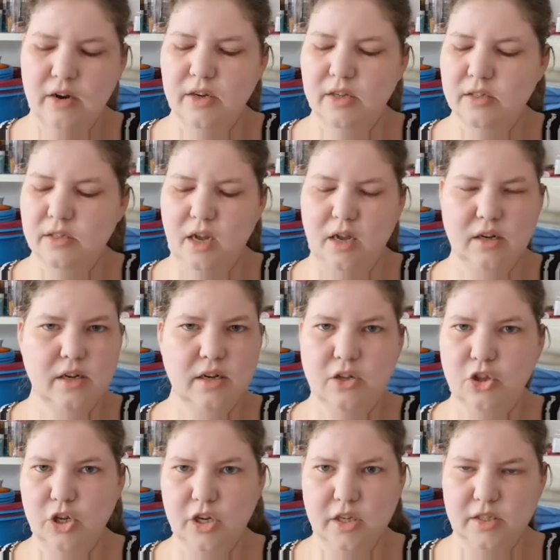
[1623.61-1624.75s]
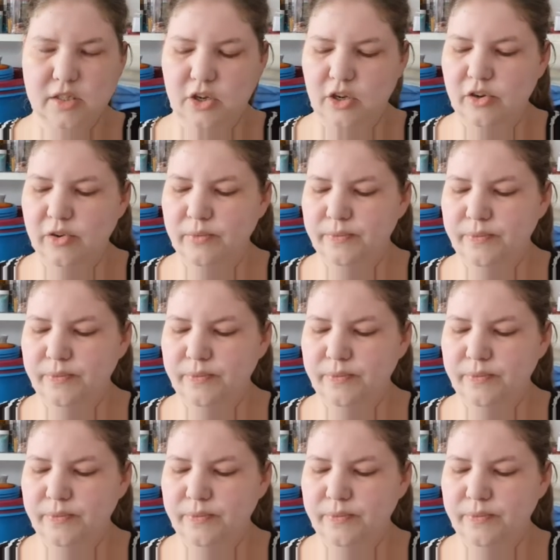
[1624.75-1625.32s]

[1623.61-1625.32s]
It's not going to look as good.